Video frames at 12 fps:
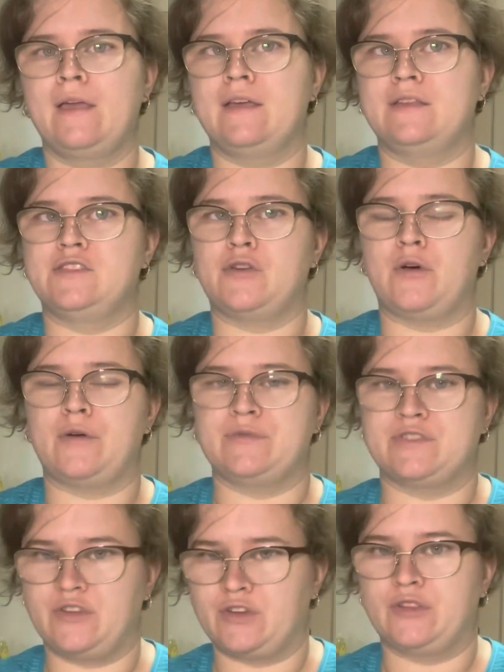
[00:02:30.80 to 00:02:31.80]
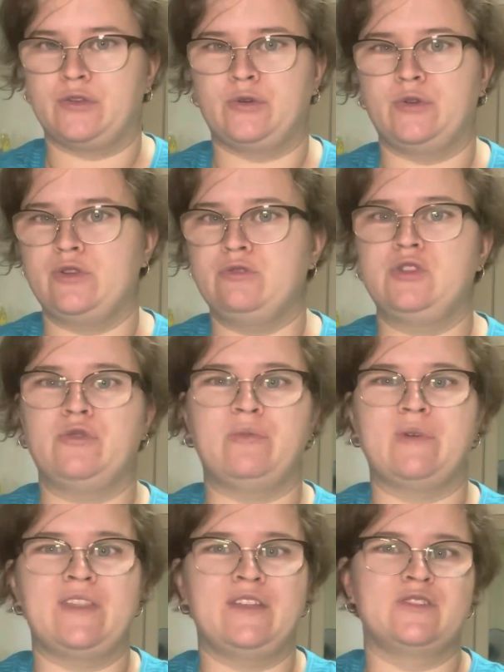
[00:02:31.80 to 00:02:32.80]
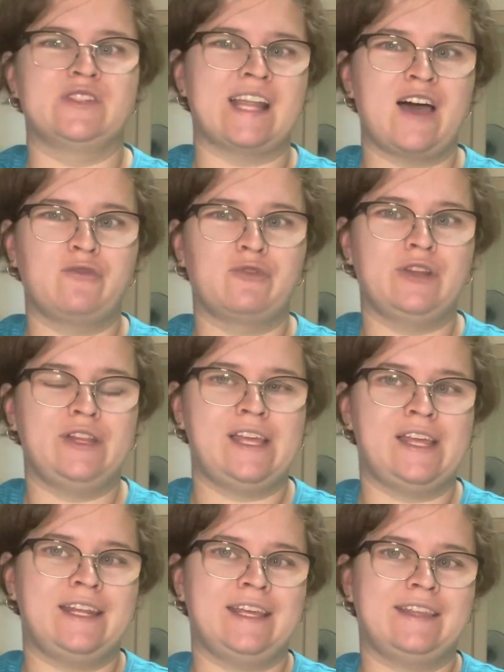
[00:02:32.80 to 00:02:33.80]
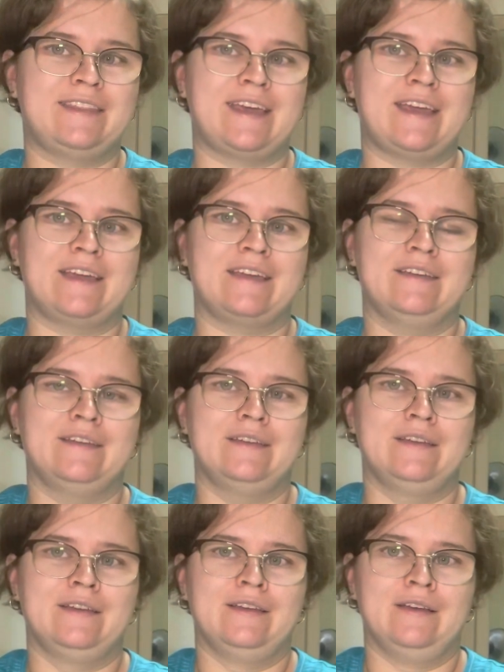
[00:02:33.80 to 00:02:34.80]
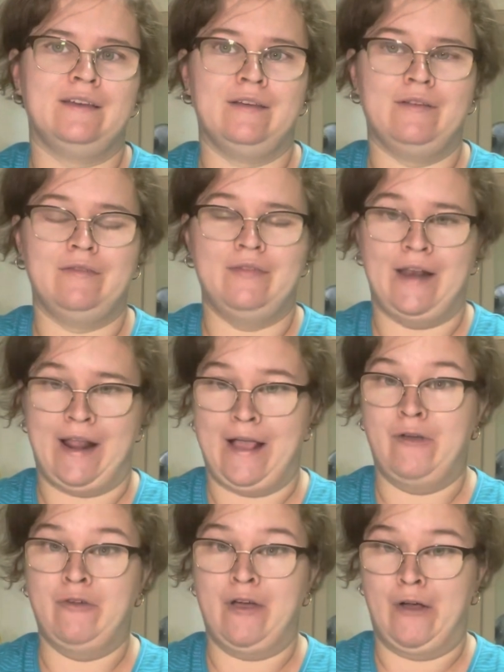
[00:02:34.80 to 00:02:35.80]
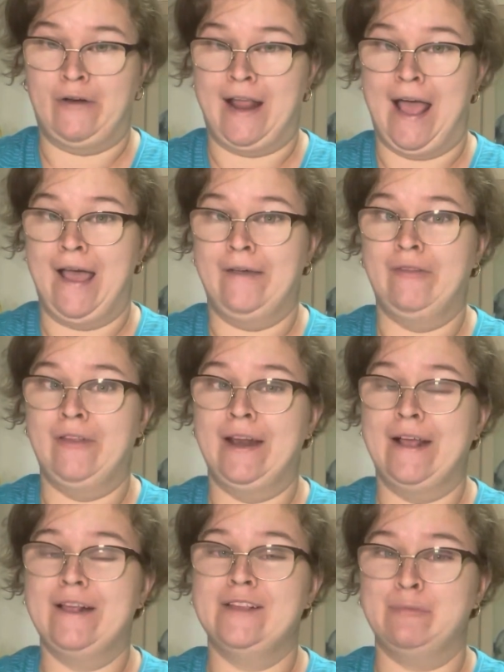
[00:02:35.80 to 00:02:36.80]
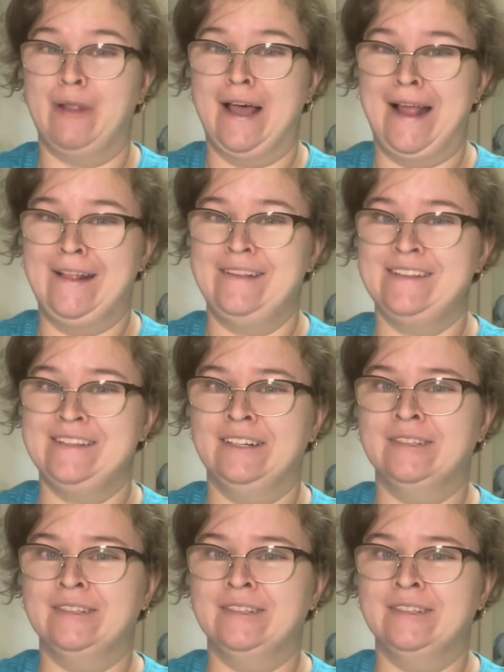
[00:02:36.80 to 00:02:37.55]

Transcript: And so I was looking through YouTube, and there's not really anything that I have found yet that explains,